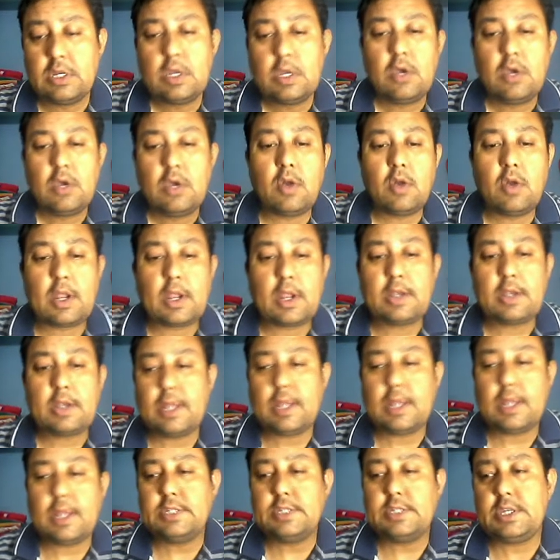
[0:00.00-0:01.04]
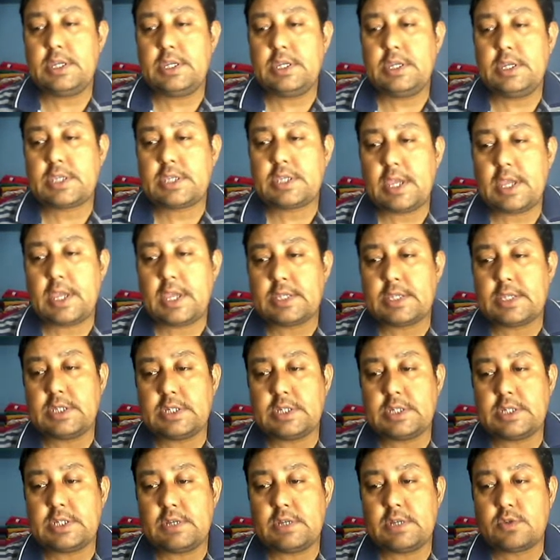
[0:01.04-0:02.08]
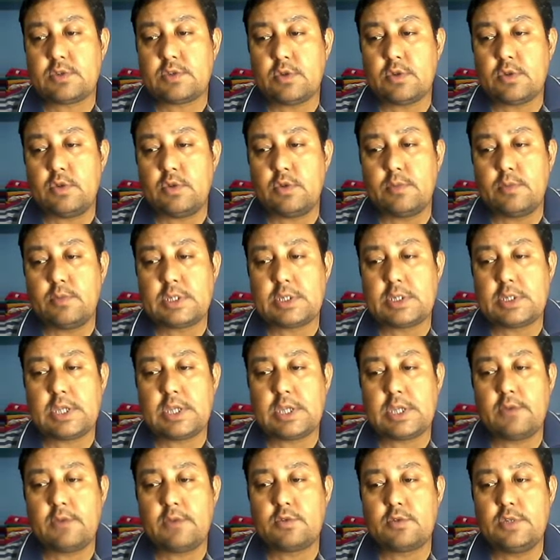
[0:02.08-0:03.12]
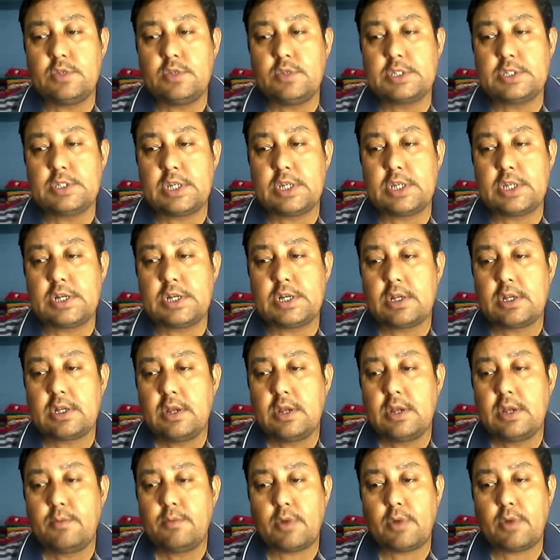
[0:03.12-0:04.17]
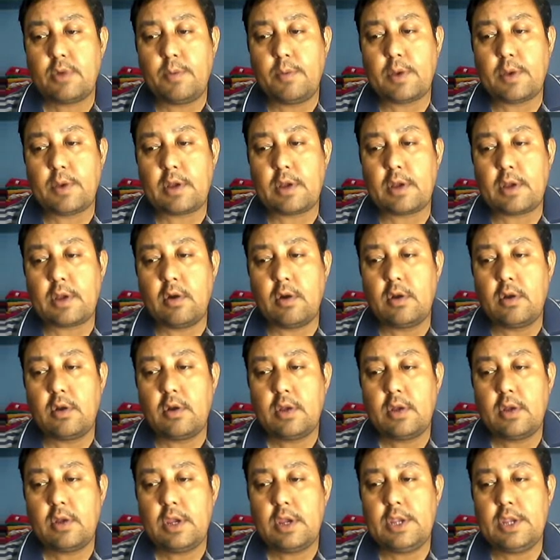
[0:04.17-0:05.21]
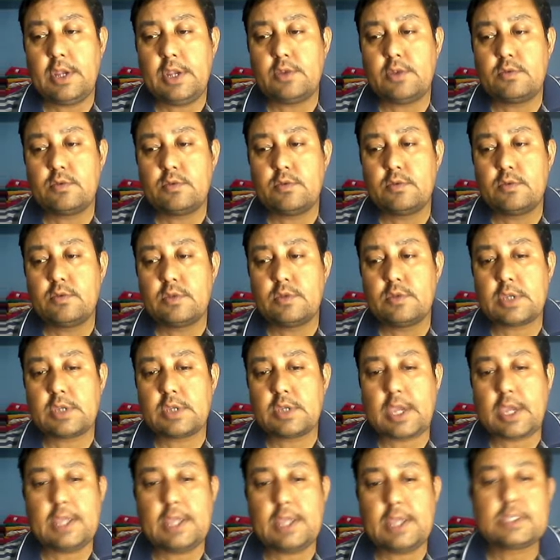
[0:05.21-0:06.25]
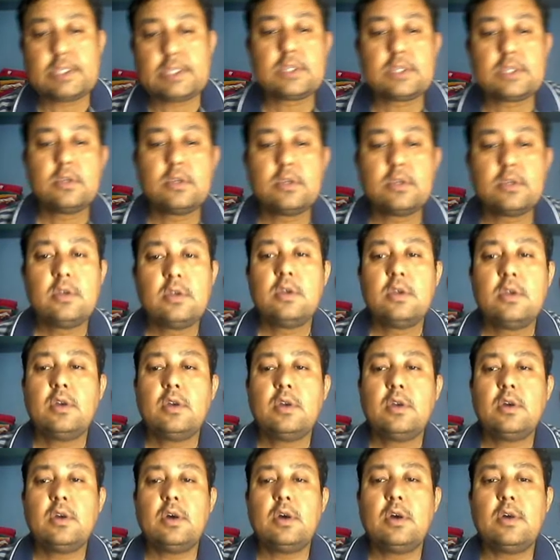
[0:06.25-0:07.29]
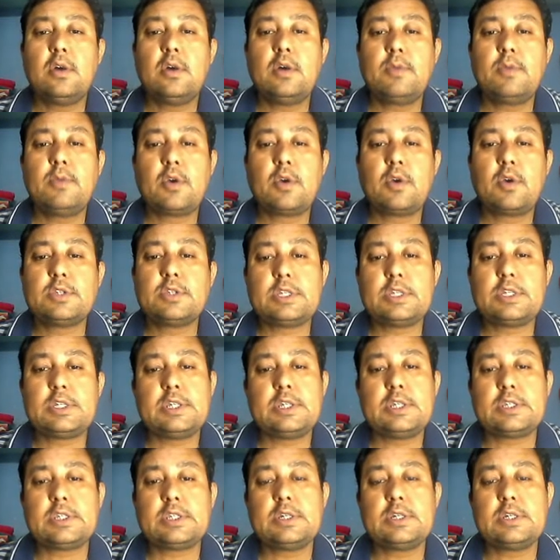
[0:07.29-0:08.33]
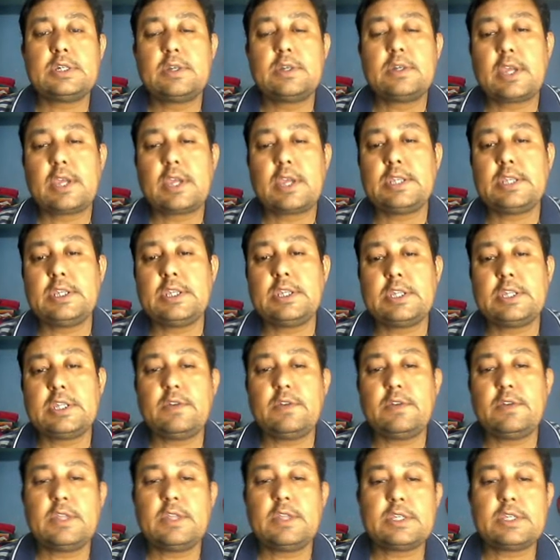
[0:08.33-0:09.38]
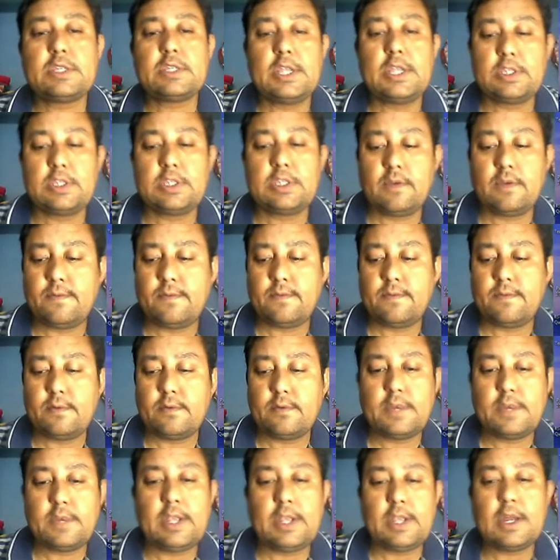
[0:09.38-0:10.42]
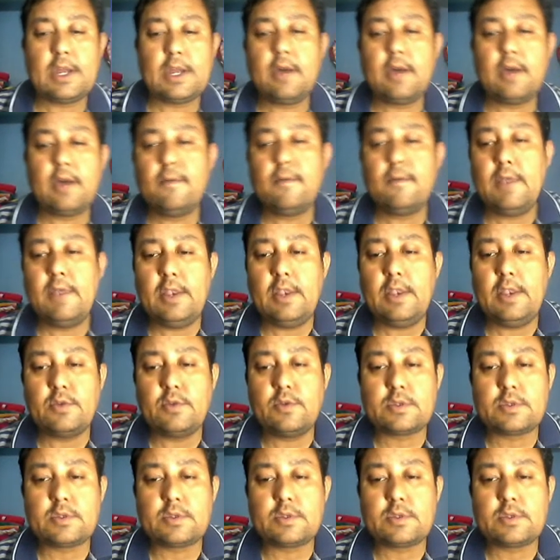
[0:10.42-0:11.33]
Oracle 10G is case sensitive, so you must have to insert proper record into case, because it is case sensitive in the sense of data values.